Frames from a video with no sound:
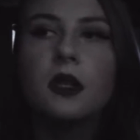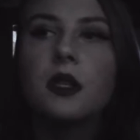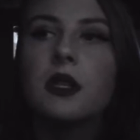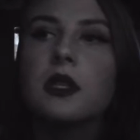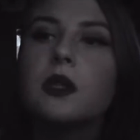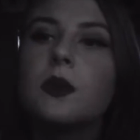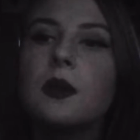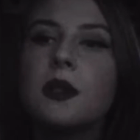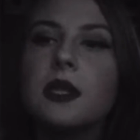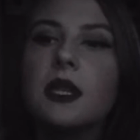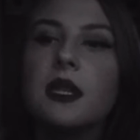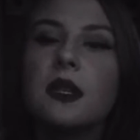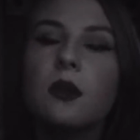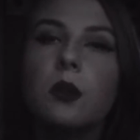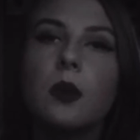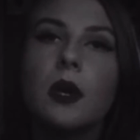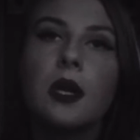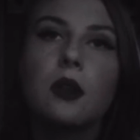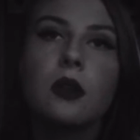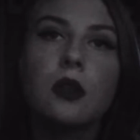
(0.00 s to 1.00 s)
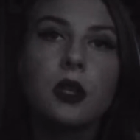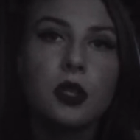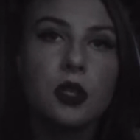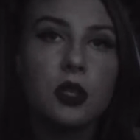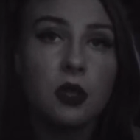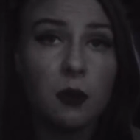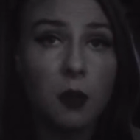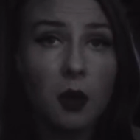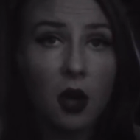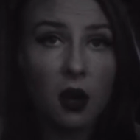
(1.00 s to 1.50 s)
so we said why not go to
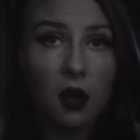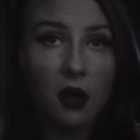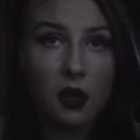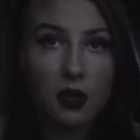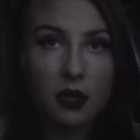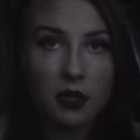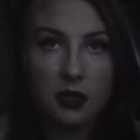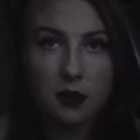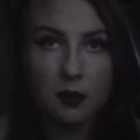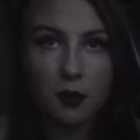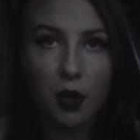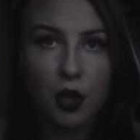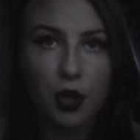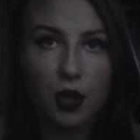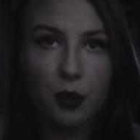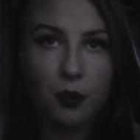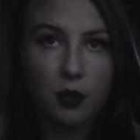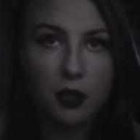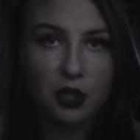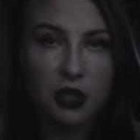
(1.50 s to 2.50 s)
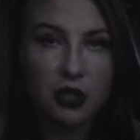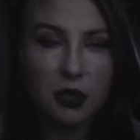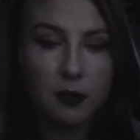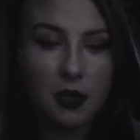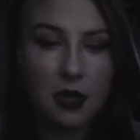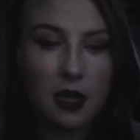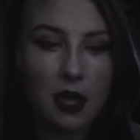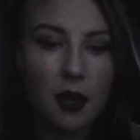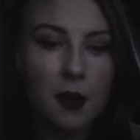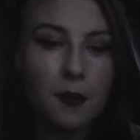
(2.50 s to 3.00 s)
the park there's a Pokemon gym in
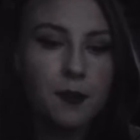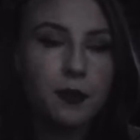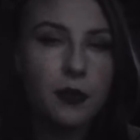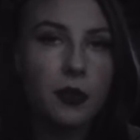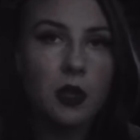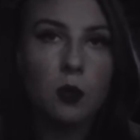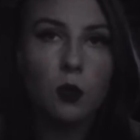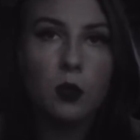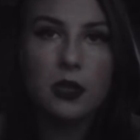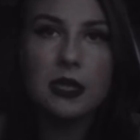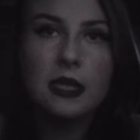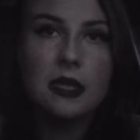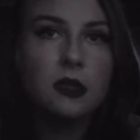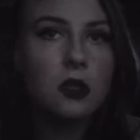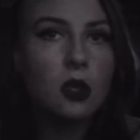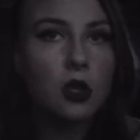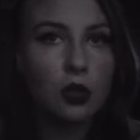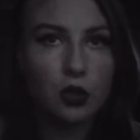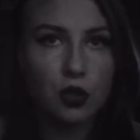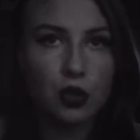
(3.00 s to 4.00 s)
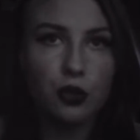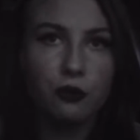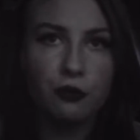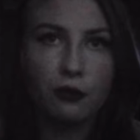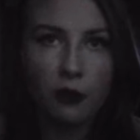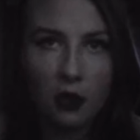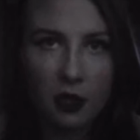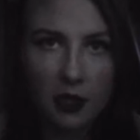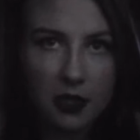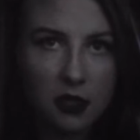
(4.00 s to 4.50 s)
there and we didn't go too
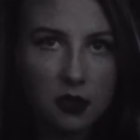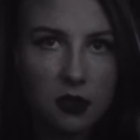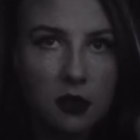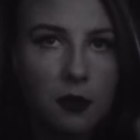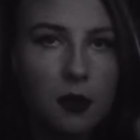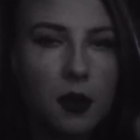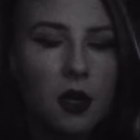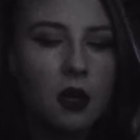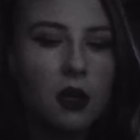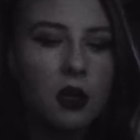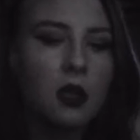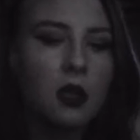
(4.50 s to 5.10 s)
far into the park